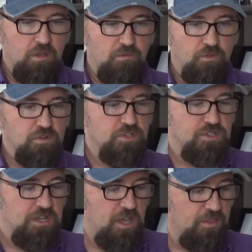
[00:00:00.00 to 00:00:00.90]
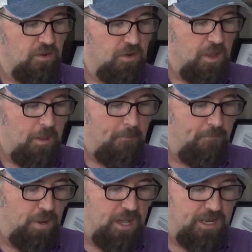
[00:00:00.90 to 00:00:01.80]
versus another,
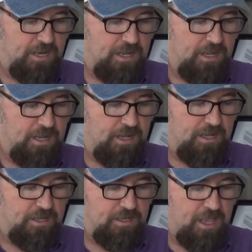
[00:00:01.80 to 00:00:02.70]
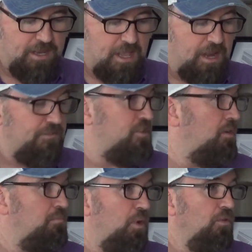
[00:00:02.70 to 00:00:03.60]
but and I've
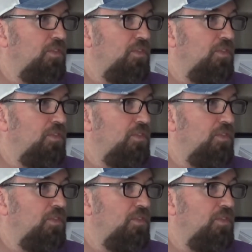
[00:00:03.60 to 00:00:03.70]
done both,